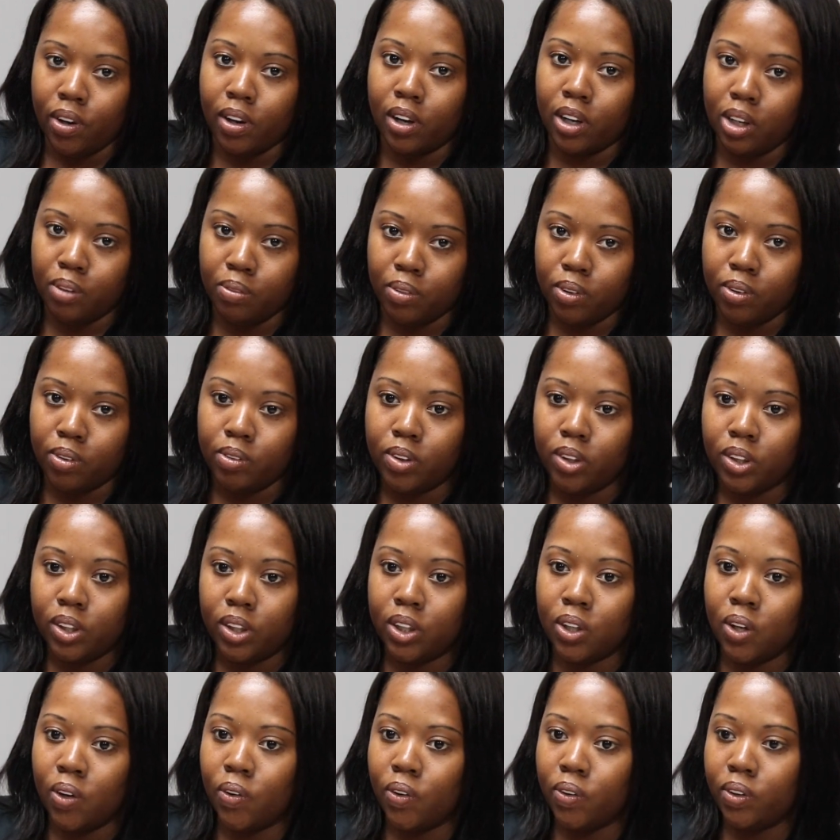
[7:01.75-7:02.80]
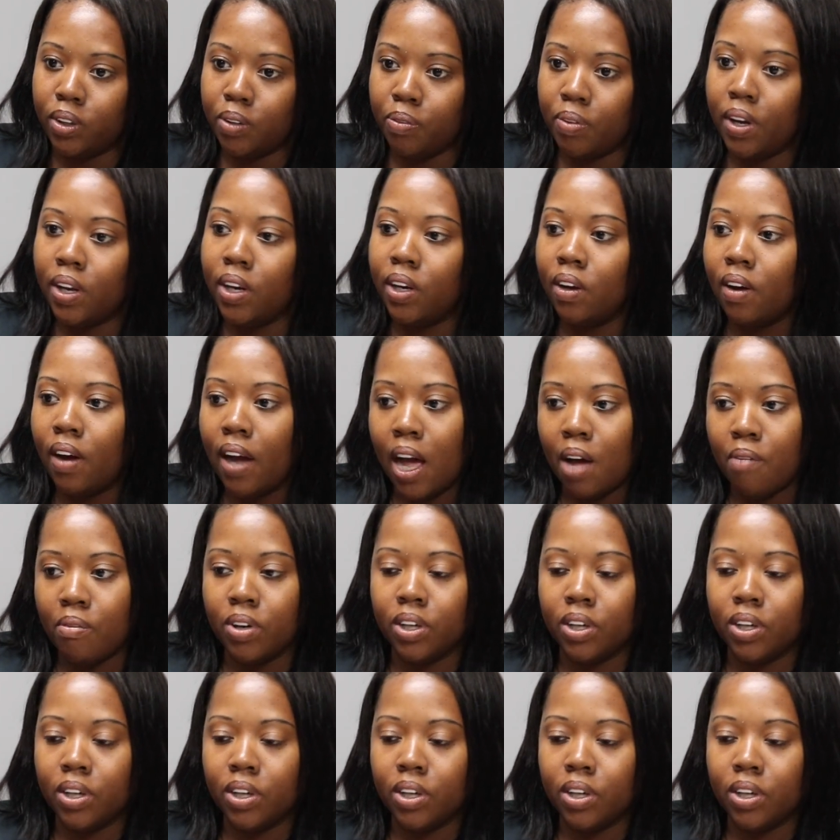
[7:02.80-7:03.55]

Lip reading: deductible. So depending on how